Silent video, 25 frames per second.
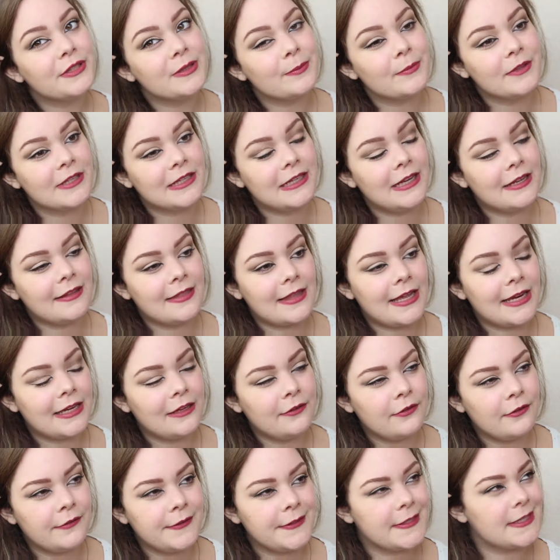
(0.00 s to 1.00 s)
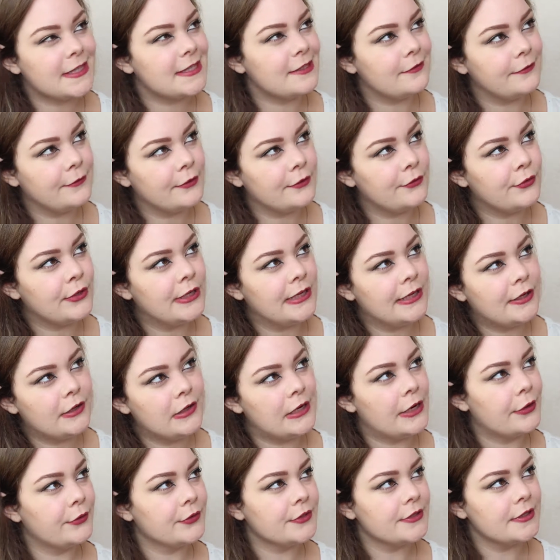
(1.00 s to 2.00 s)
something like that, even if it's really
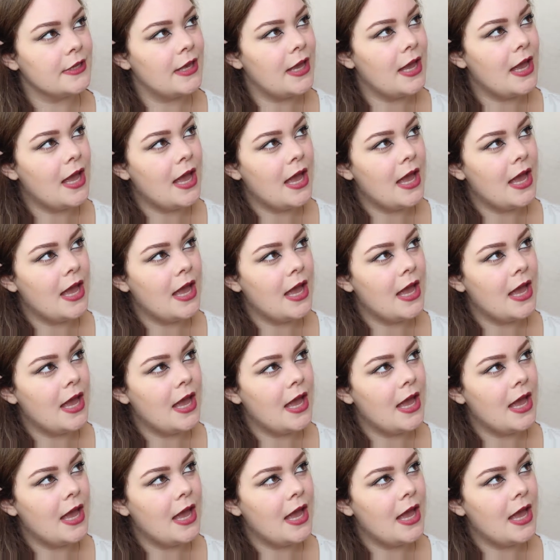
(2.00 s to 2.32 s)
close.